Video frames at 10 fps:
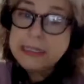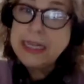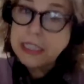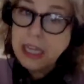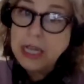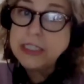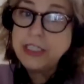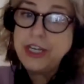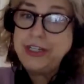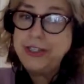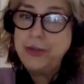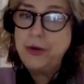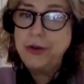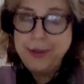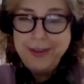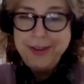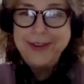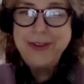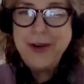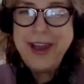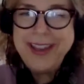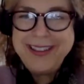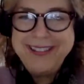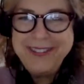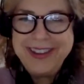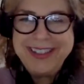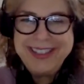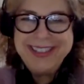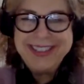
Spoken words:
takes a lot to change the world. Go ahead, Frances.